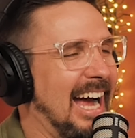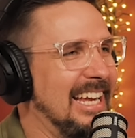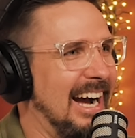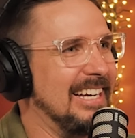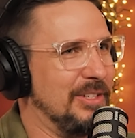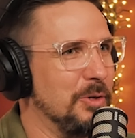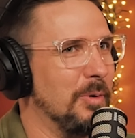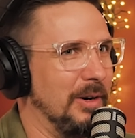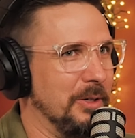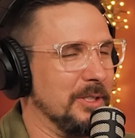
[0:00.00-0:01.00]
I
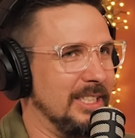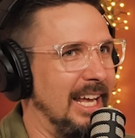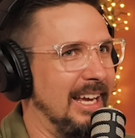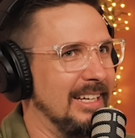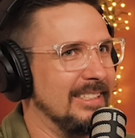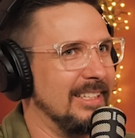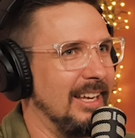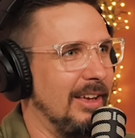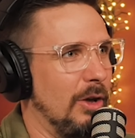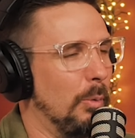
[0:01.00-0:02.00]
do understand
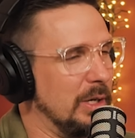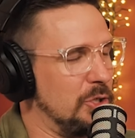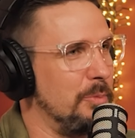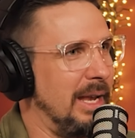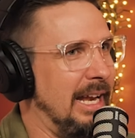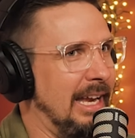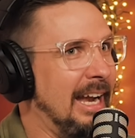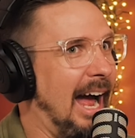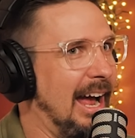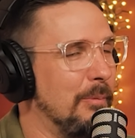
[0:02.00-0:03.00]
what you mean.
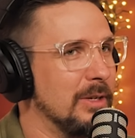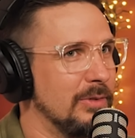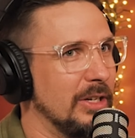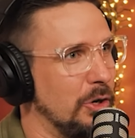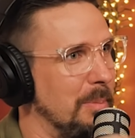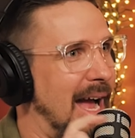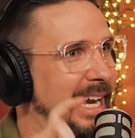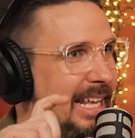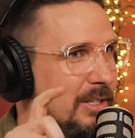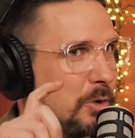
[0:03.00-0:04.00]
And I almost feel like
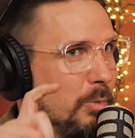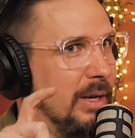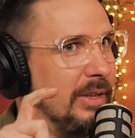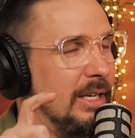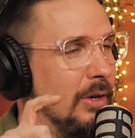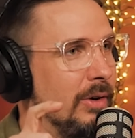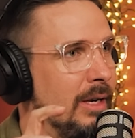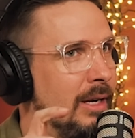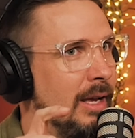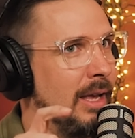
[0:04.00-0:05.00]
Hermione is a really
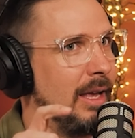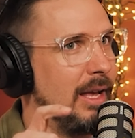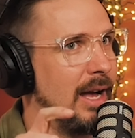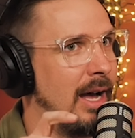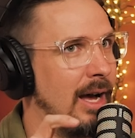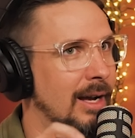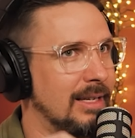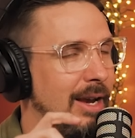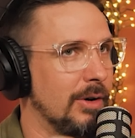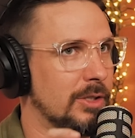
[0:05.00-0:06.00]
good
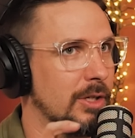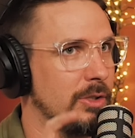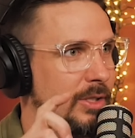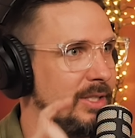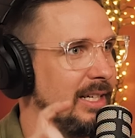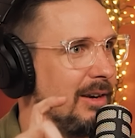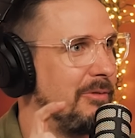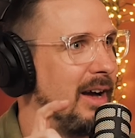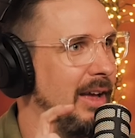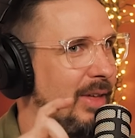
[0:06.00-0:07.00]
character to
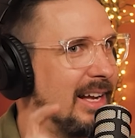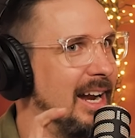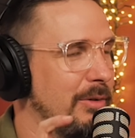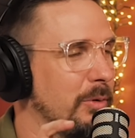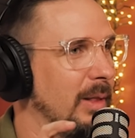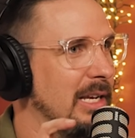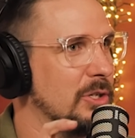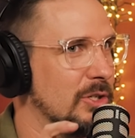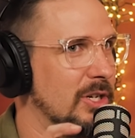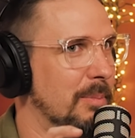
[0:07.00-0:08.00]
signify that kind of
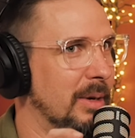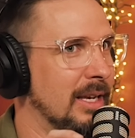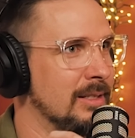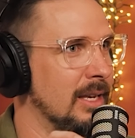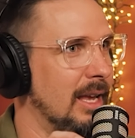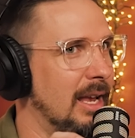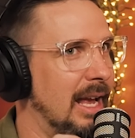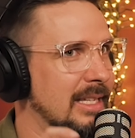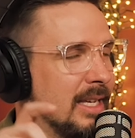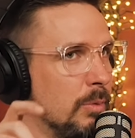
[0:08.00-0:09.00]
relationship, because
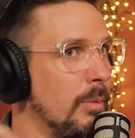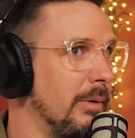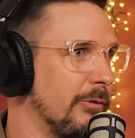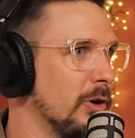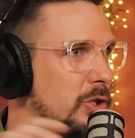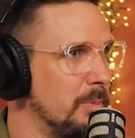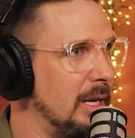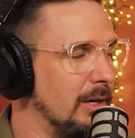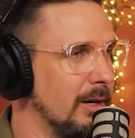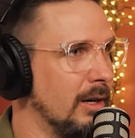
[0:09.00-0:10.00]
it's like when we first
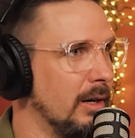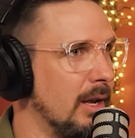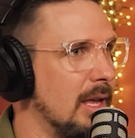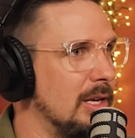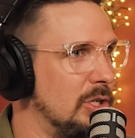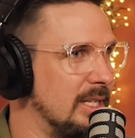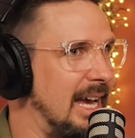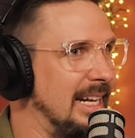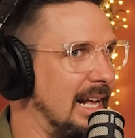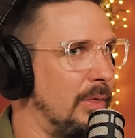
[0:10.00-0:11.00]
meet her, she's
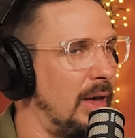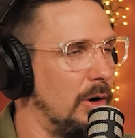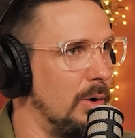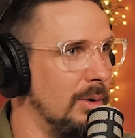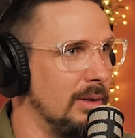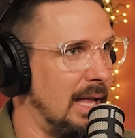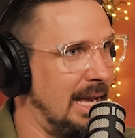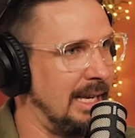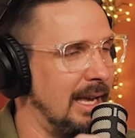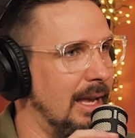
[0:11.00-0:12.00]
kind of got that whole
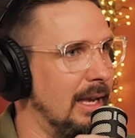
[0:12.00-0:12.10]
like,